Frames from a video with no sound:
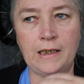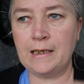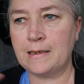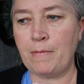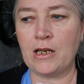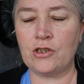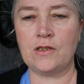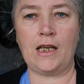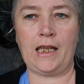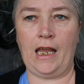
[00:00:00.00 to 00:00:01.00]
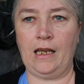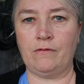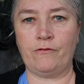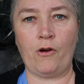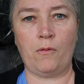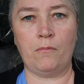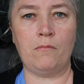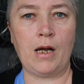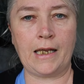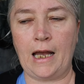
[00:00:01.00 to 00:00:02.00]
get as much as I can
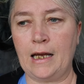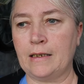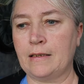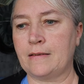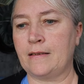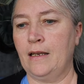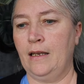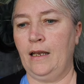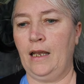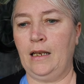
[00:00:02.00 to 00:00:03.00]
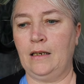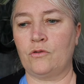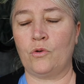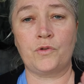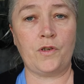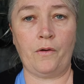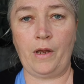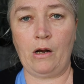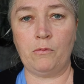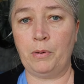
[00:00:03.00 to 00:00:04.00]
from my gardens and also
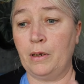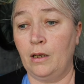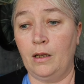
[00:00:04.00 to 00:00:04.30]
help